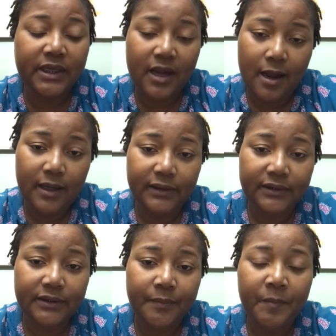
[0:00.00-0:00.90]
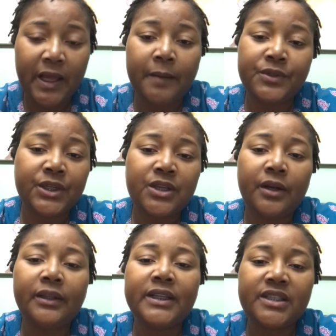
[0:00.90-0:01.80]
and cons. And I'm just going
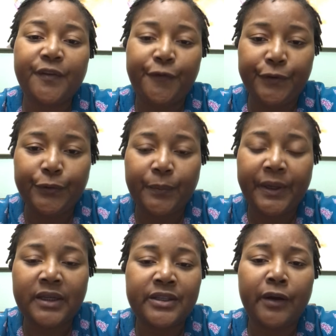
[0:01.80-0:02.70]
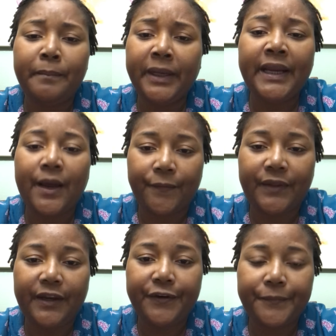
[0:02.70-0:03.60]
to list a few because there are many out
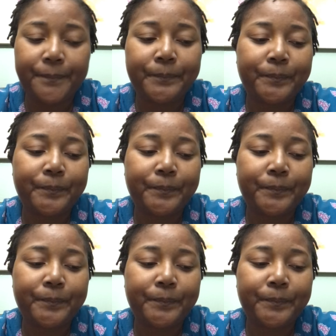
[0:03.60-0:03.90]
there.